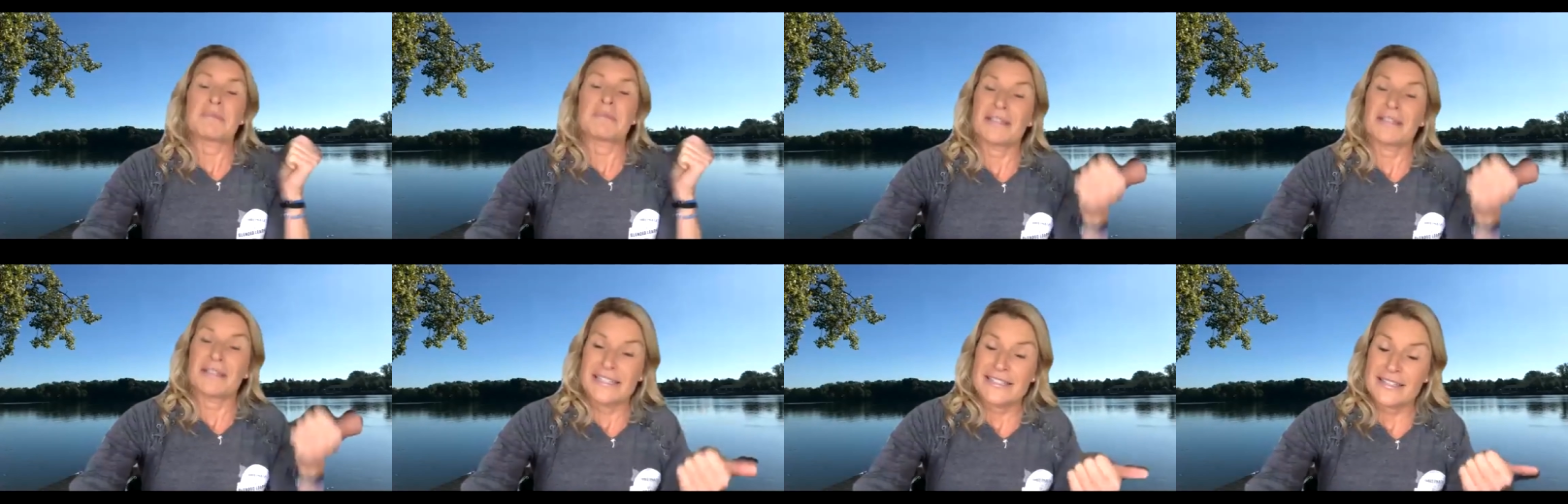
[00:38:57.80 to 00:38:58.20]

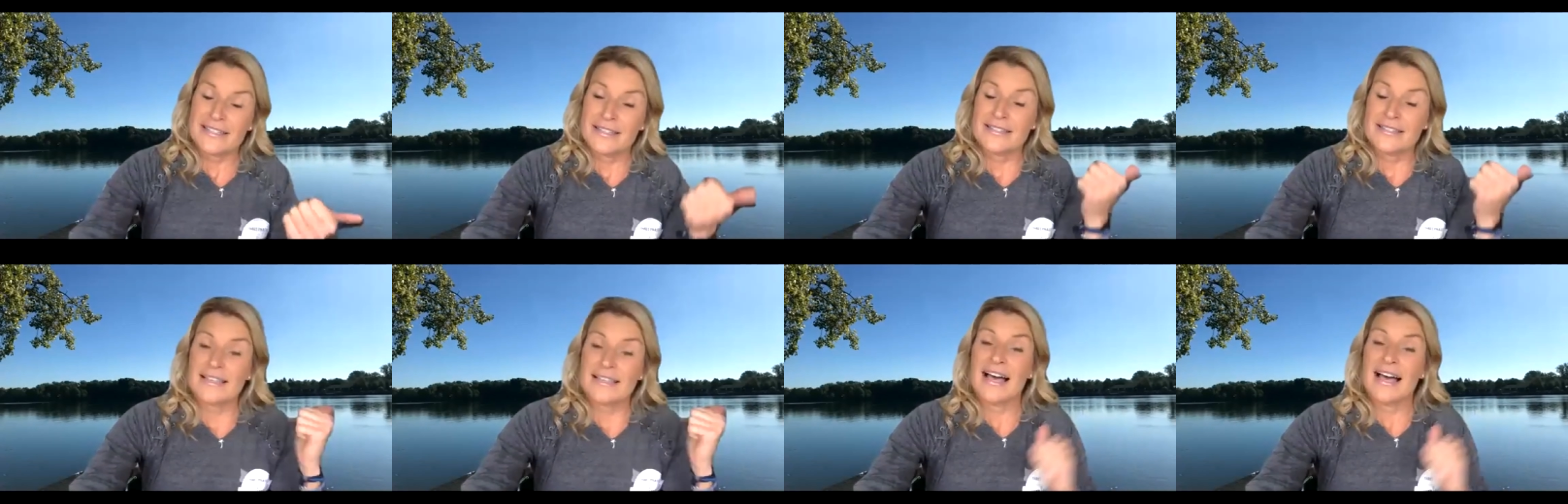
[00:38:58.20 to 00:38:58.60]

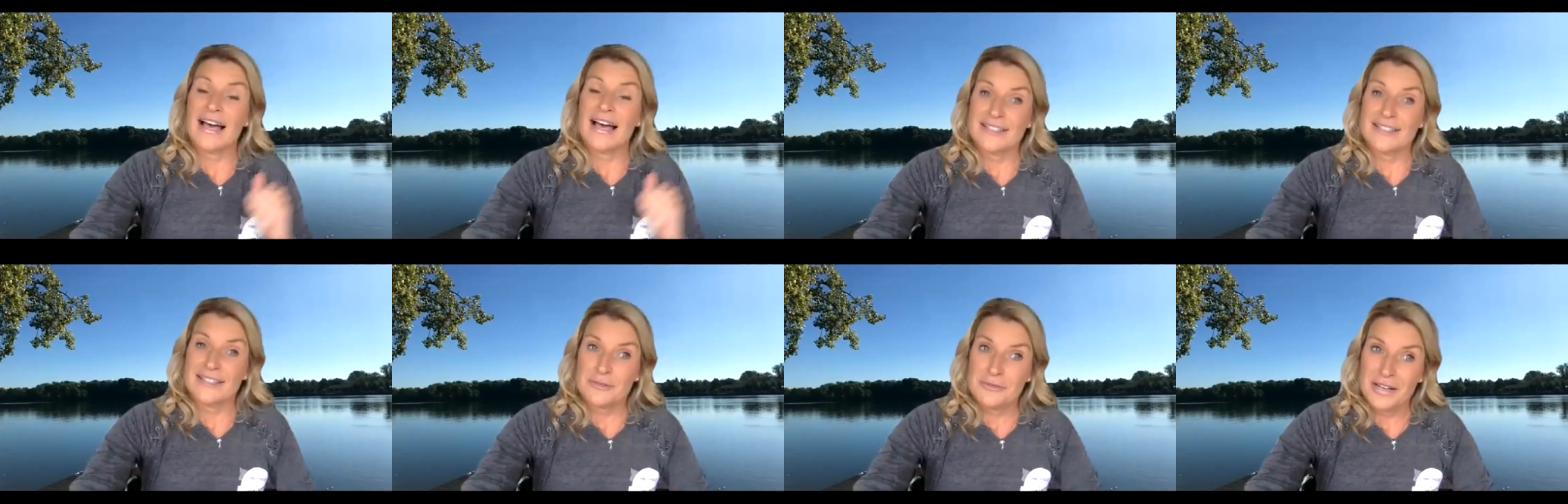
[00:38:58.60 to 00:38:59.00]
places
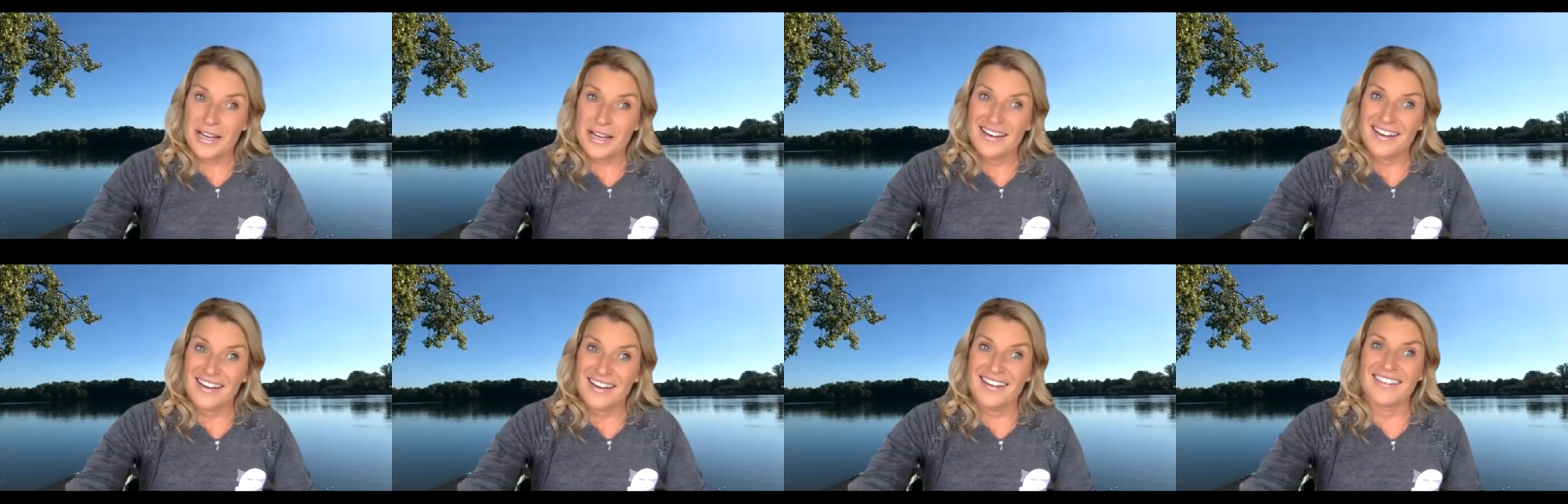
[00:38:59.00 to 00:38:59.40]
as
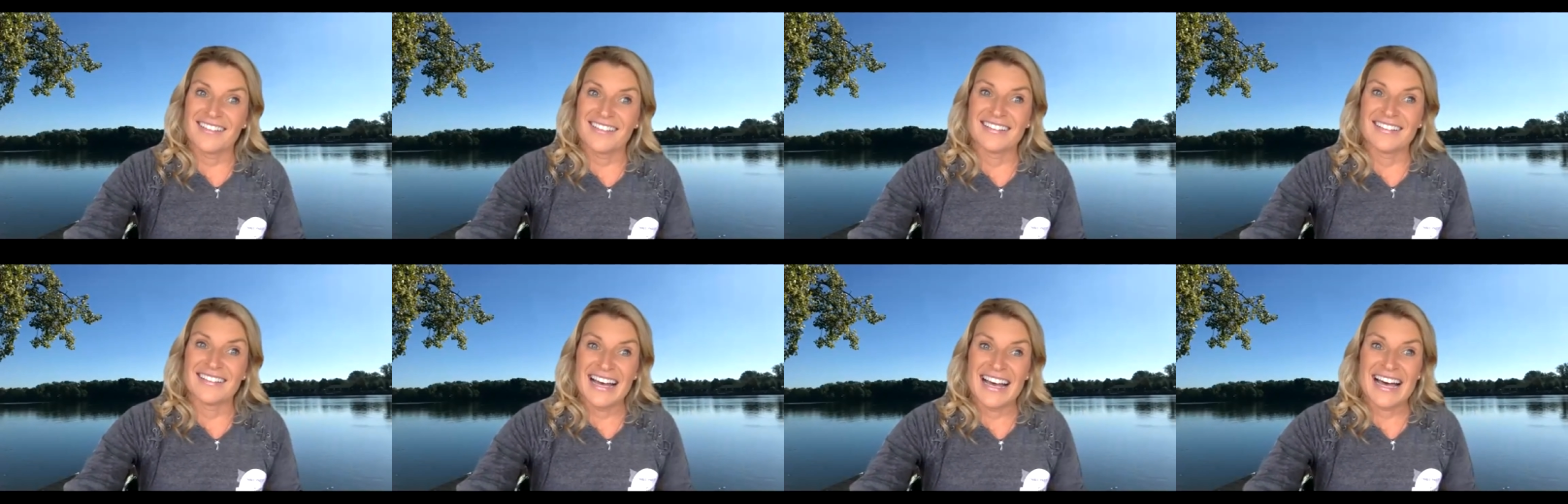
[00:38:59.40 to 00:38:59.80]

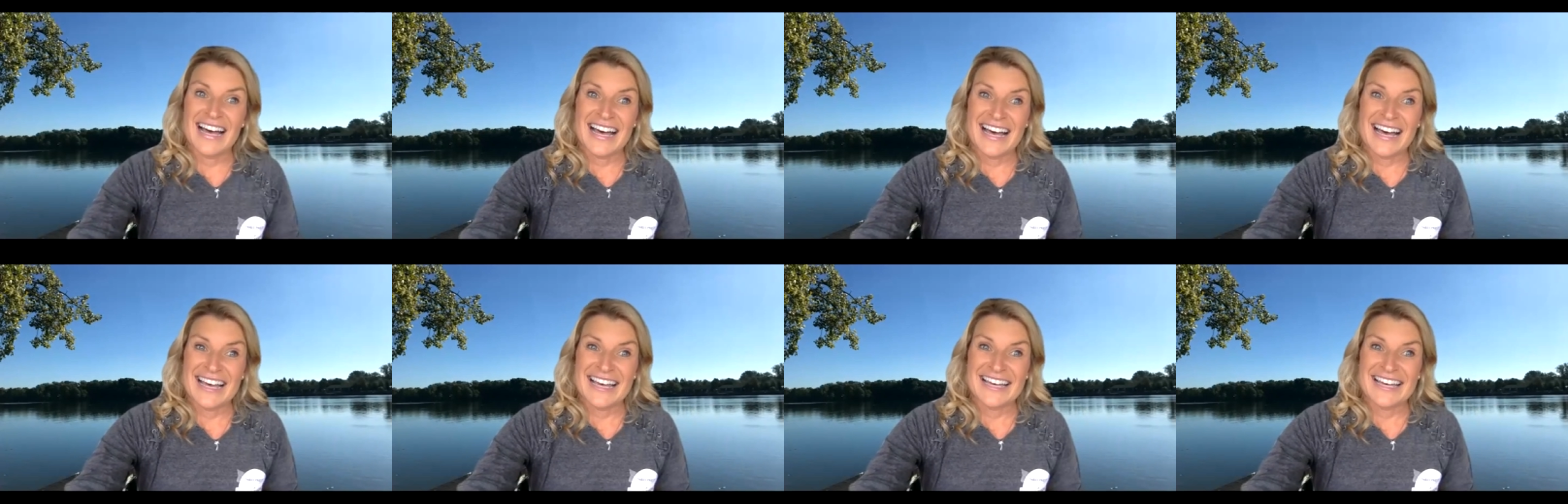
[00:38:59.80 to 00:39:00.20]
well
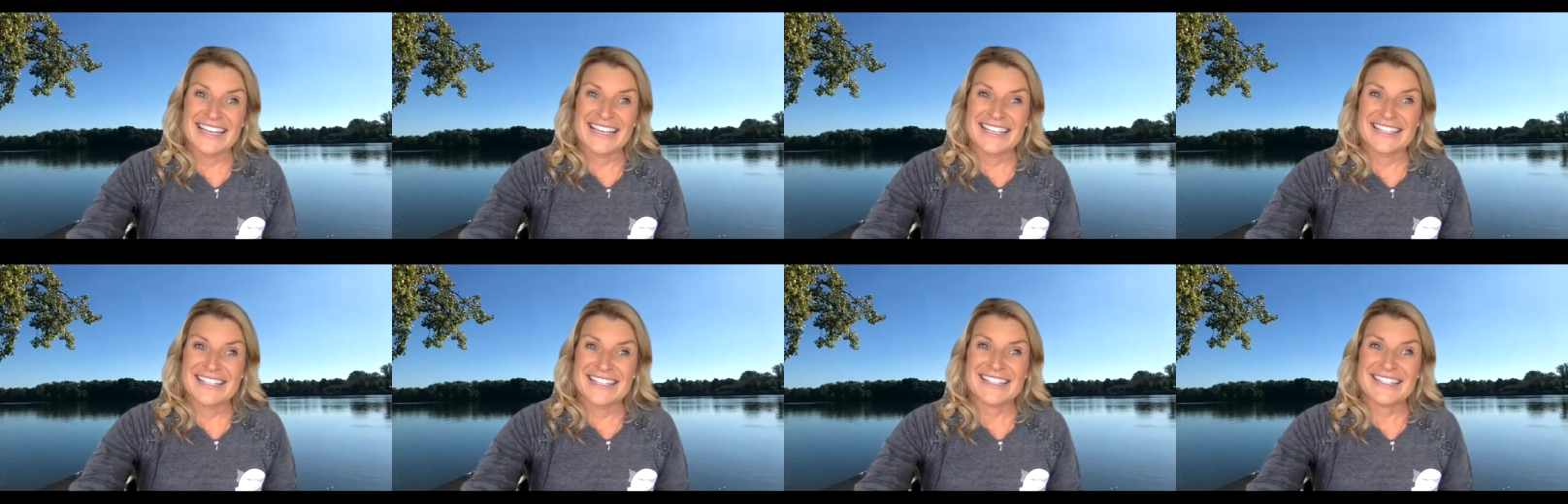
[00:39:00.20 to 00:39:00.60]

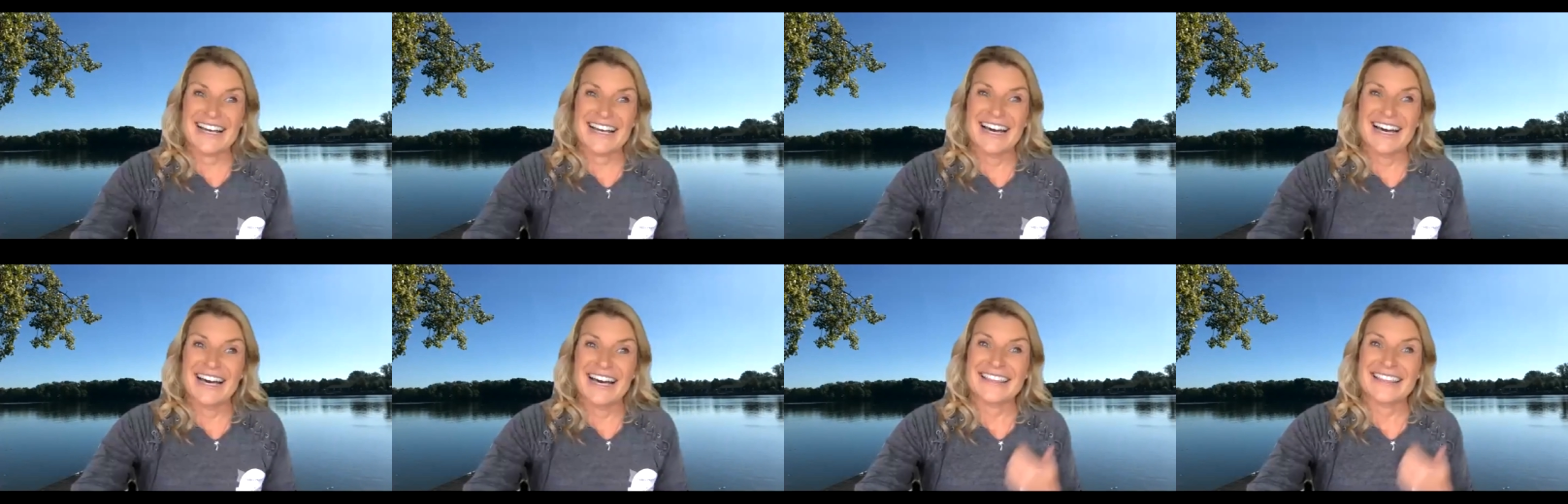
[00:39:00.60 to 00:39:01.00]
as
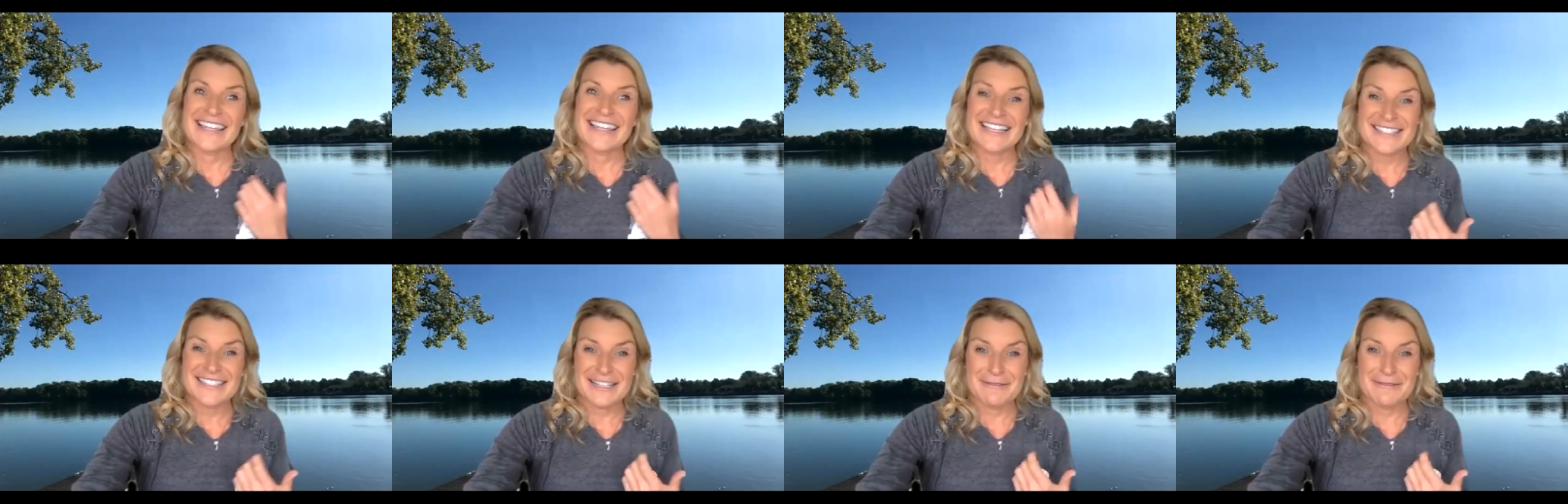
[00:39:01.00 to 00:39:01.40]
uh,
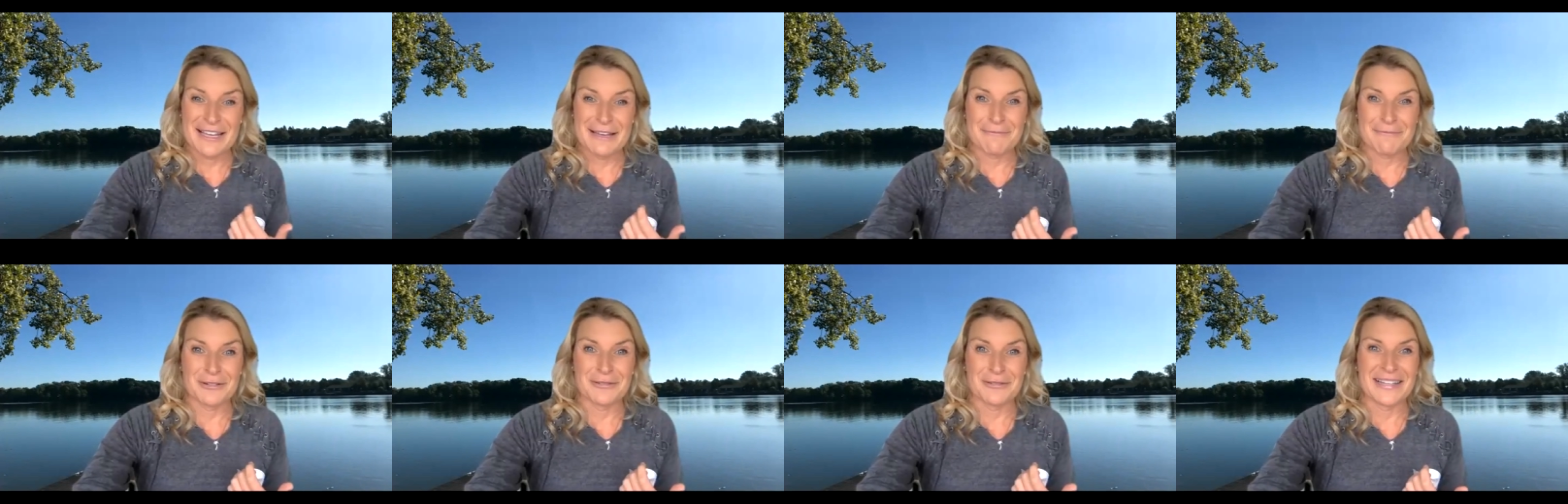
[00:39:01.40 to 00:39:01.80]
things to
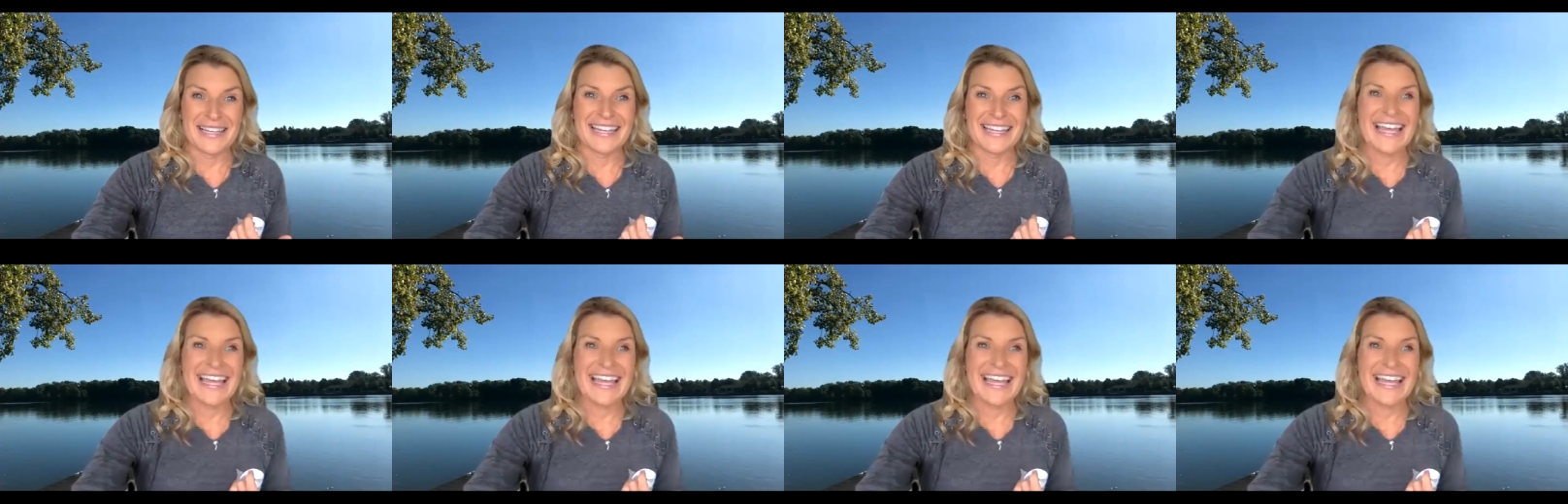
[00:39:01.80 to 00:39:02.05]
implement.